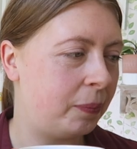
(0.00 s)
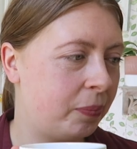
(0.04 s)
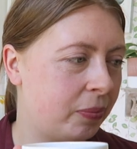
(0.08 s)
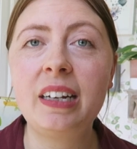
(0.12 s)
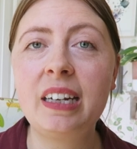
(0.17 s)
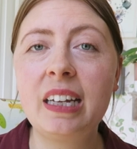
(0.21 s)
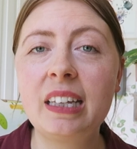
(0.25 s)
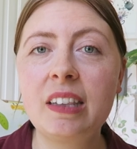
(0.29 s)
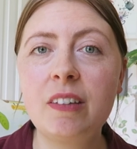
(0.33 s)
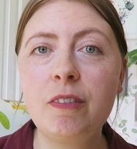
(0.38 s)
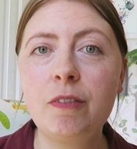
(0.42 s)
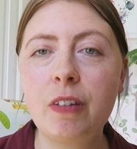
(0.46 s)

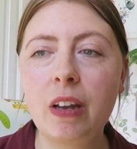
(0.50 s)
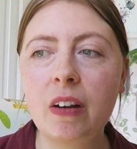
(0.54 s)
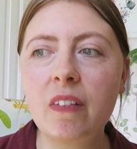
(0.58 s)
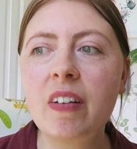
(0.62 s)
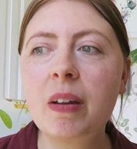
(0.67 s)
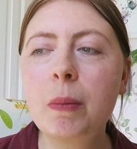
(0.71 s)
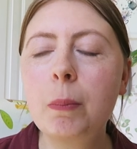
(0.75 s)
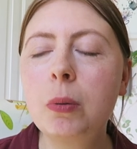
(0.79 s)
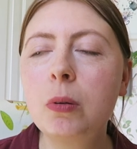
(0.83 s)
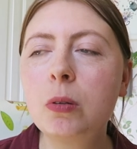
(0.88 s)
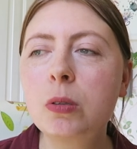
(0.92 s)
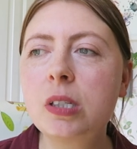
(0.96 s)
Another
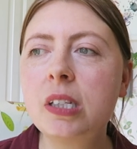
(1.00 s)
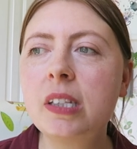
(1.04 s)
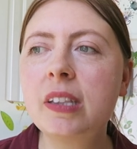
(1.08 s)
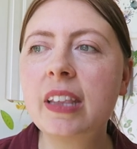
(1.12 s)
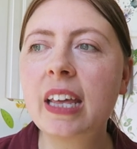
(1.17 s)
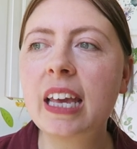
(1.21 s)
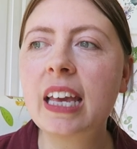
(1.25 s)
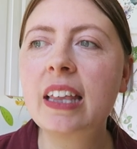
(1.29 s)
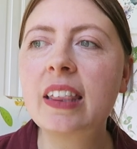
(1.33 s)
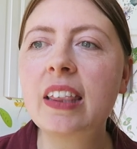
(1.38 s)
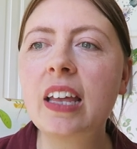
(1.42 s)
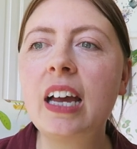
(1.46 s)
very important
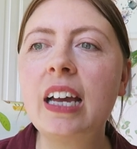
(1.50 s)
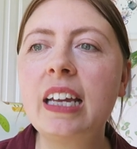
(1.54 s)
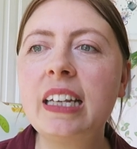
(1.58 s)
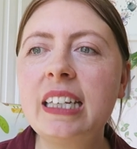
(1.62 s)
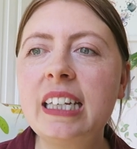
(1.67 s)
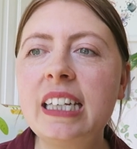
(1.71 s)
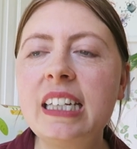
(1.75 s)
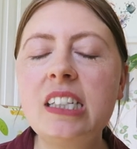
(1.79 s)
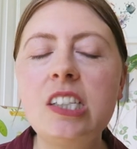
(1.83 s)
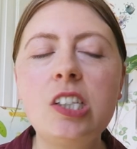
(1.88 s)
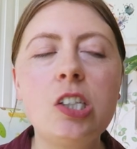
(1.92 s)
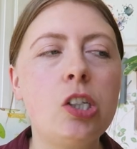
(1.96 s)
thing that I
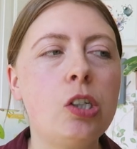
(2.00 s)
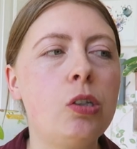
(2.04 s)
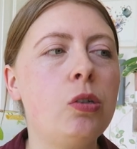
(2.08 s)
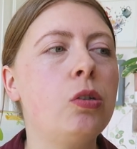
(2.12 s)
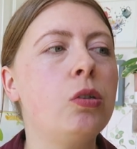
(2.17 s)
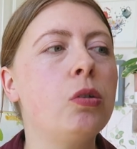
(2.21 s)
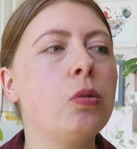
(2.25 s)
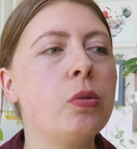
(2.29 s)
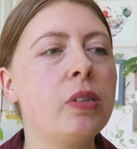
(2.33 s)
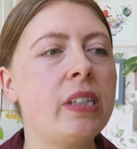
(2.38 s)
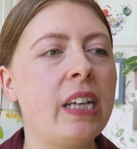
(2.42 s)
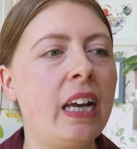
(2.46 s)
need to
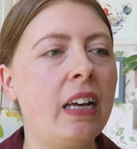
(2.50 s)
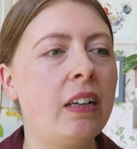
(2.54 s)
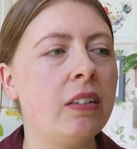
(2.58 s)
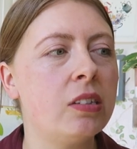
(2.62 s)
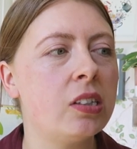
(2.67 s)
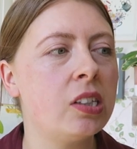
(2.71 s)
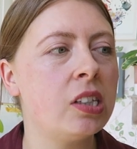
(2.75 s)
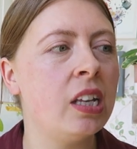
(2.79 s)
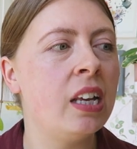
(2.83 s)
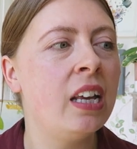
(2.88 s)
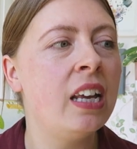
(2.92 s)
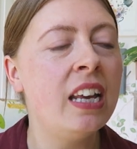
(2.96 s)
sort
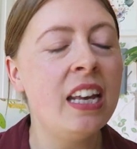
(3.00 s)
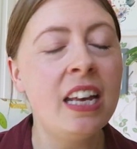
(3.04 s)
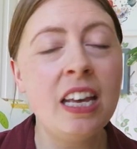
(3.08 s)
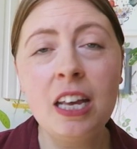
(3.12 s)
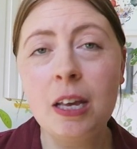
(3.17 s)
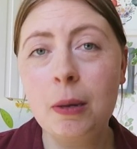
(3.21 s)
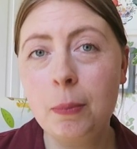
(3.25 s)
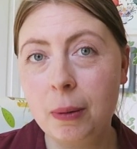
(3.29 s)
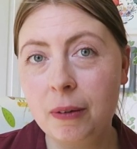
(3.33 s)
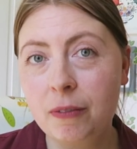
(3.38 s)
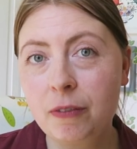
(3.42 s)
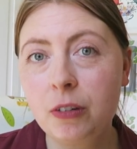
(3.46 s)
out
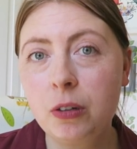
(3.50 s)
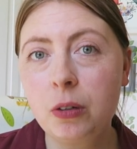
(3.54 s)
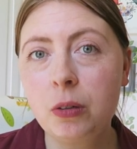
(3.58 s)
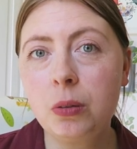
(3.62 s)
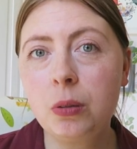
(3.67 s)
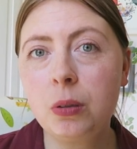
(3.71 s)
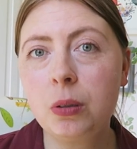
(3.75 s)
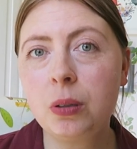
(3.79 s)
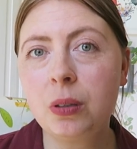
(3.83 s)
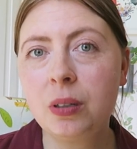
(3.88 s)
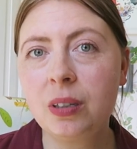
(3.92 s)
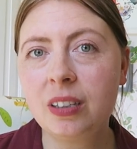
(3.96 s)

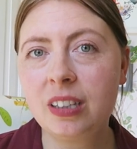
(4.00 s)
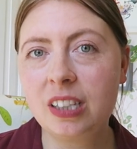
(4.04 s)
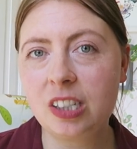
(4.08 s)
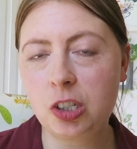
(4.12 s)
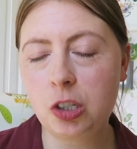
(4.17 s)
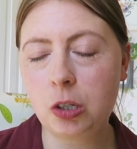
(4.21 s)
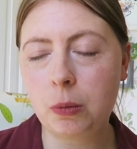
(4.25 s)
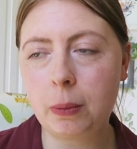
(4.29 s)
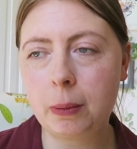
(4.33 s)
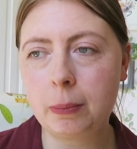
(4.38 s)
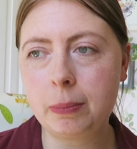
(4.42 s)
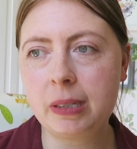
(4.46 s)
before the
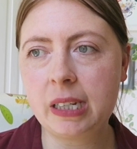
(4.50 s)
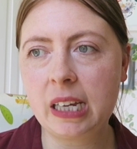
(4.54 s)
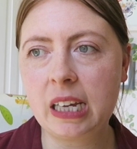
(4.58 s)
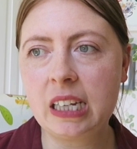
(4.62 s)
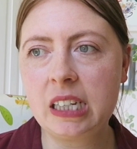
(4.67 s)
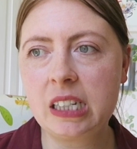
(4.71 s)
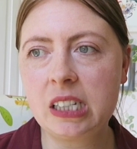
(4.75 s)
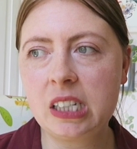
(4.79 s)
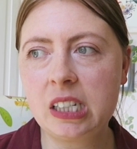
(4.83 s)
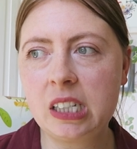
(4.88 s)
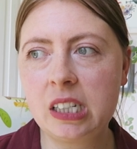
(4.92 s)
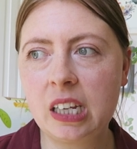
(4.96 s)
shop
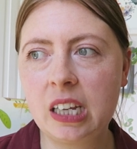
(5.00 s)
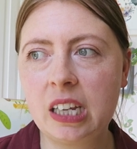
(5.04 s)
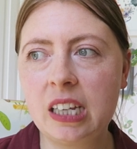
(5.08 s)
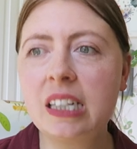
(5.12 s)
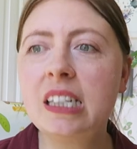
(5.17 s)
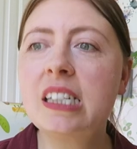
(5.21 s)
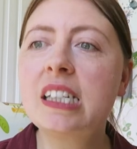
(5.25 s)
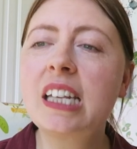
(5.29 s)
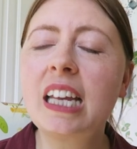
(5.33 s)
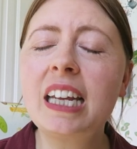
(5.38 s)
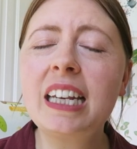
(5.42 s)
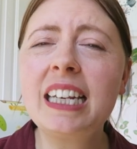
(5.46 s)
update
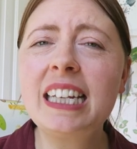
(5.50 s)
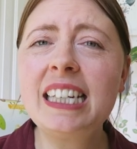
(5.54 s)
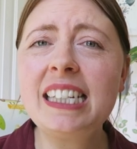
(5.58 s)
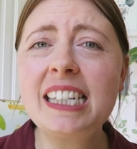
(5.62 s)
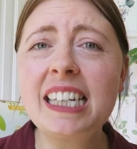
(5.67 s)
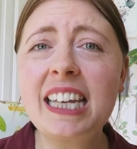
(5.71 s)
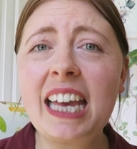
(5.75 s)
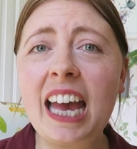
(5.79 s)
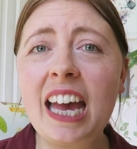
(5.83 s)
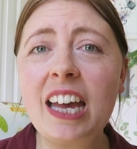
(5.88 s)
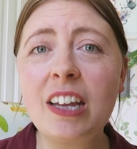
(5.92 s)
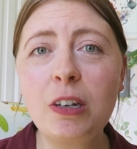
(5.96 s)
is I need
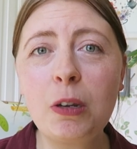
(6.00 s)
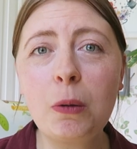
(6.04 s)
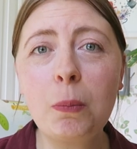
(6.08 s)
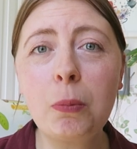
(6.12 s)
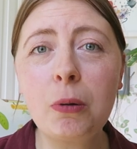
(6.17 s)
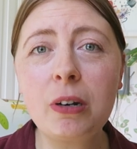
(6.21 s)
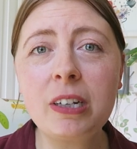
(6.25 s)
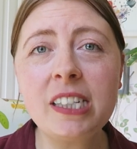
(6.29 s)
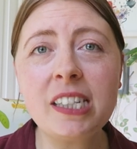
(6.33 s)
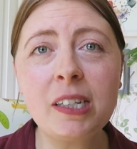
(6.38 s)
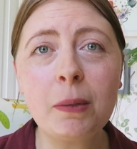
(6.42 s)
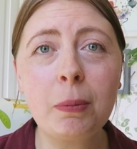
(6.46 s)
to get a new
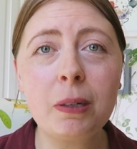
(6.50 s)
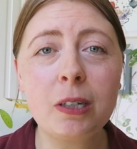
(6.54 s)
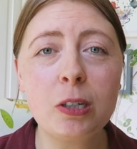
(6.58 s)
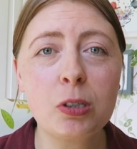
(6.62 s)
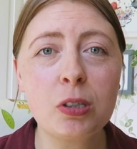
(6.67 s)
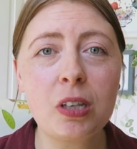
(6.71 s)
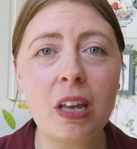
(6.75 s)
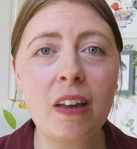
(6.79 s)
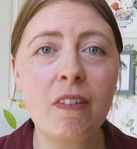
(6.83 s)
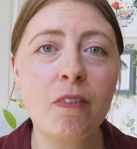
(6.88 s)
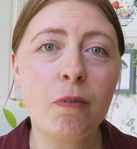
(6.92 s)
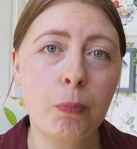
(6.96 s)
printer
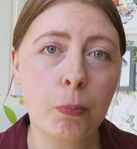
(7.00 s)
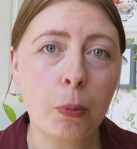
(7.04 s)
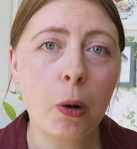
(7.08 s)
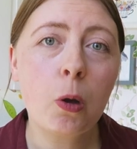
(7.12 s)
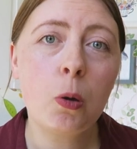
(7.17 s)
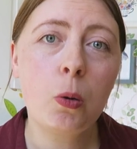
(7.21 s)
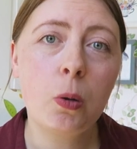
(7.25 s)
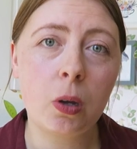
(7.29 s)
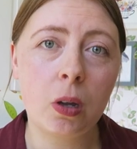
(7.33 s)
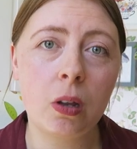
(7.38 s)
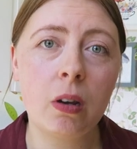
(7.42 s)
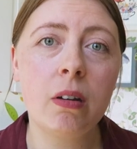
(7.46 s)
because I've
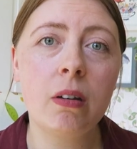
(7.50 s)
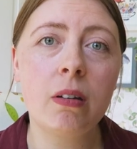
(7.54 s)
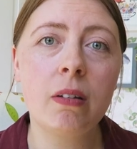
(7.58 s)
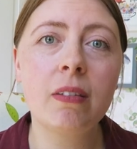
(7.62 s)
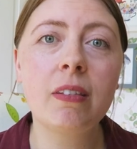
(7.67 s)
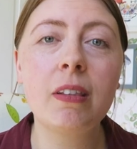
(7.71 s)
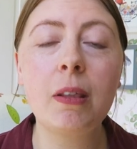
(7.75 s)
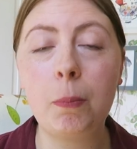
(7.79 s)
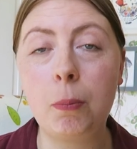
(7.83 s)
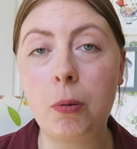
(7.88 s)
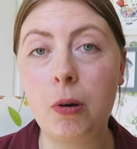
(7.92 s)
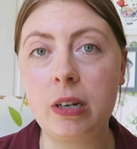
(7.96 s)
broken
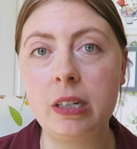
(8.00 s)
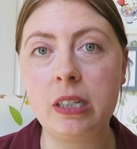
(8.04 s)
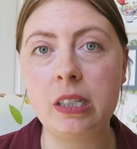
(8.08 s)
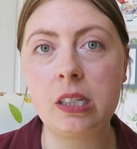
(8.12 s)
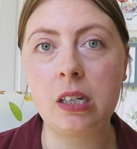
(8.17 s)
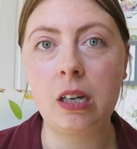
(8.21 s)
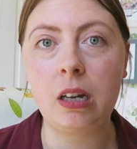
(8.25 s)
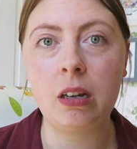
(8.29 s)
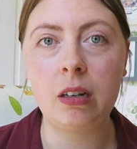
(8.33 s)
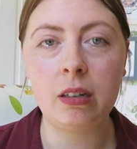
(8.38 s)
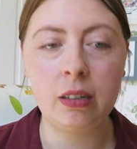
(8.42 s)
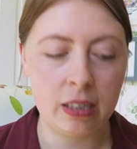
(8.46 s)
the
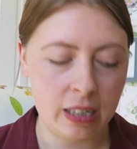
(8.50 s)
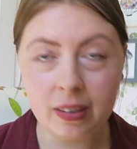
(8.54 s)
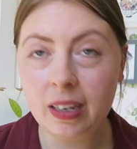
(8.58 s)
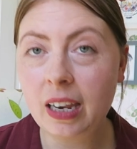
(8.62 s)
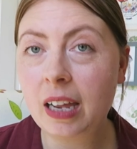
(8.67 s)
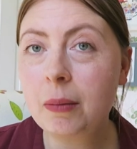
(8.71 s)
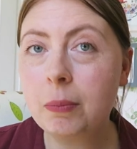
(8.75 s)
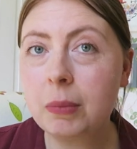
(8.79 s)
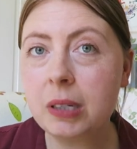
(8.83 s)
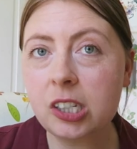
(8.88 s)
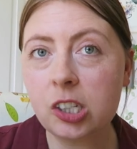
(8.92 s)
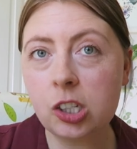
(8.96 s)
printer.
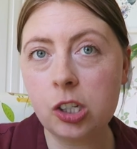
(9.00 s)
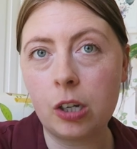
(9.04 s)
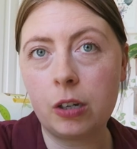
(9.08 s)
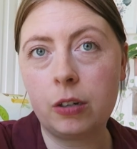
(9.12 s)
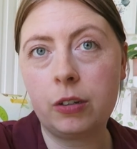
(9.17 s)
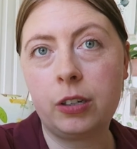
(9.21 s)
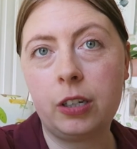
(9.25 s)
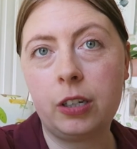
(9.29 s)
Let me show